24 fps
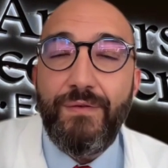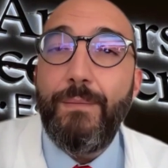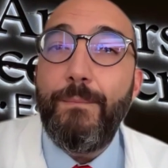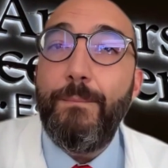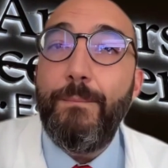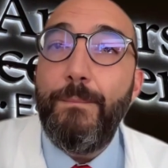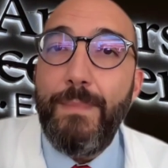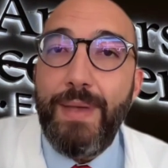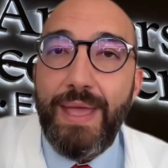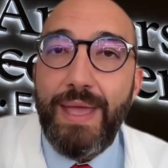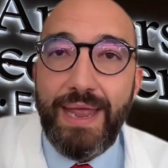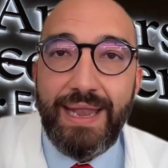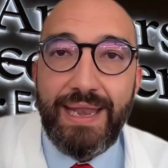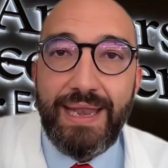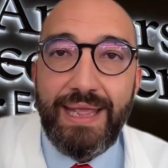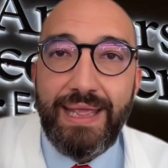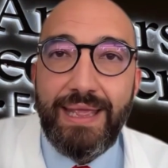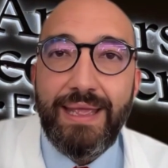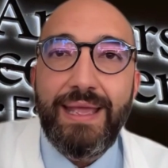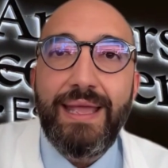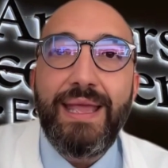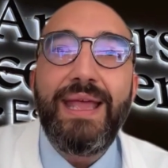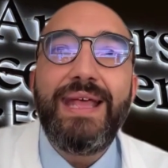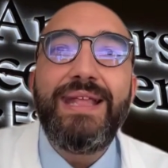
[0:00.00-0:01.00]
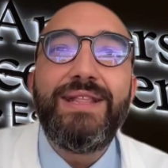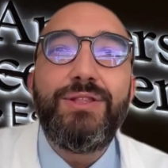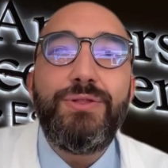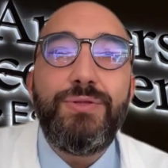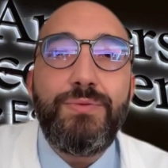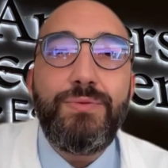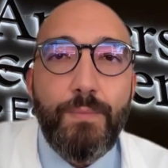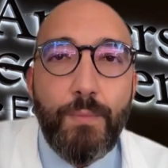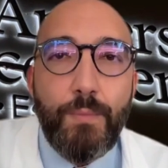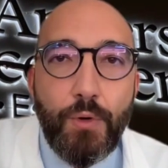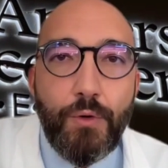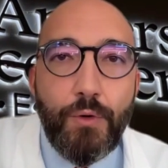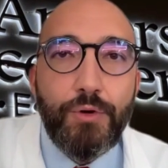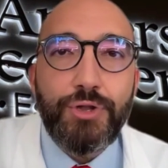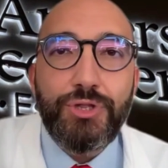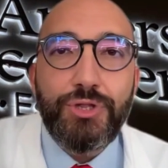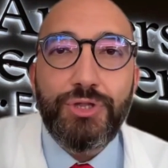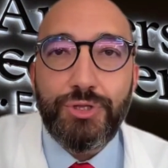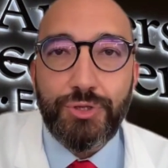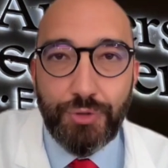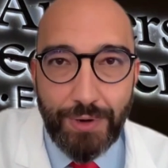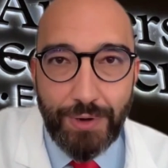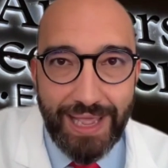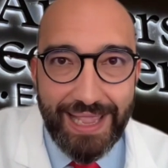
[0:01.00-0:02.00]
many more
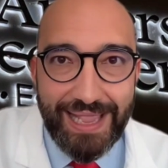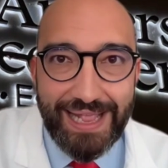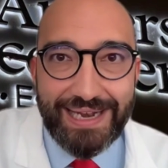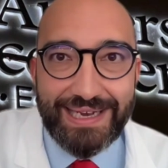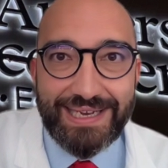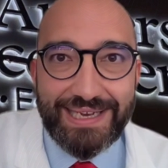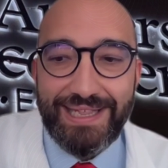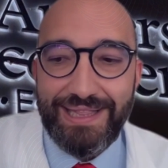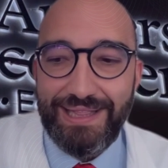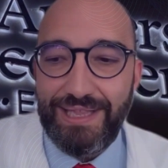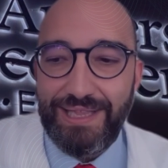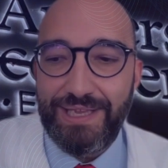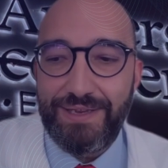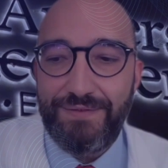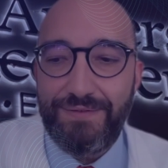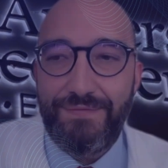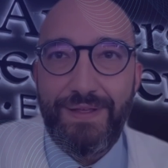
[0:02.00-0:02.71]
trials in this